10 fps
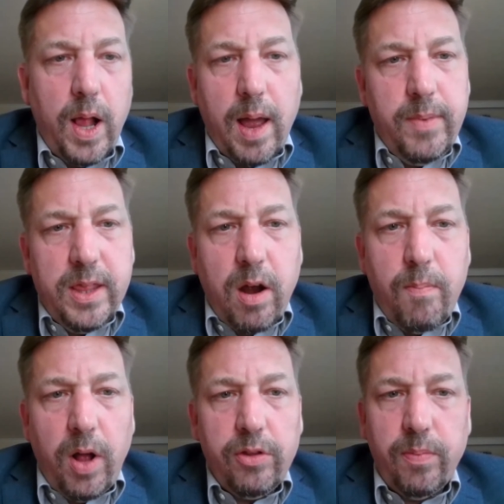Well, I mean, there are
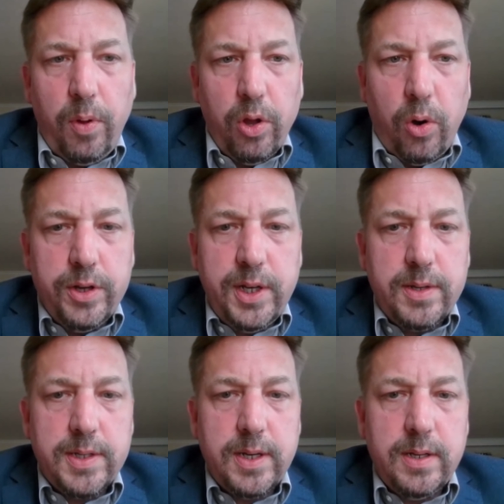multiple
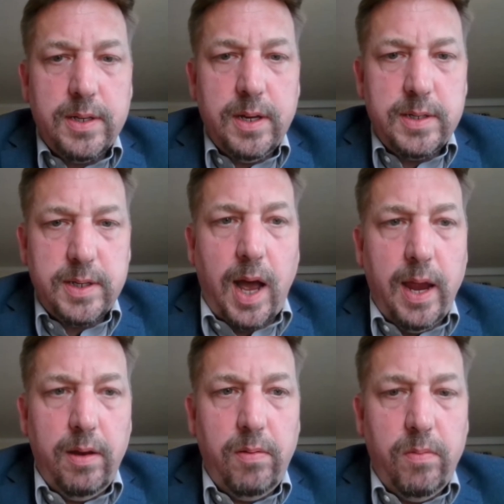audiences
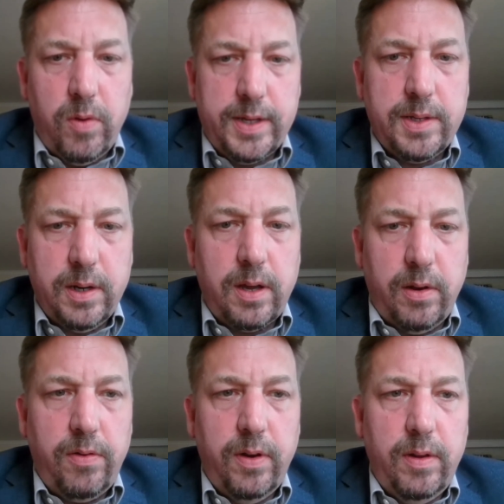inside Western
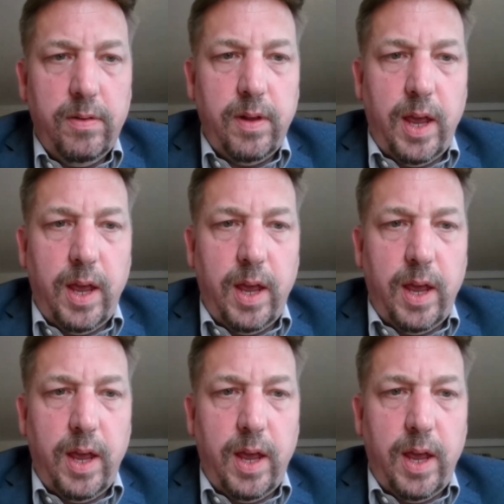countries.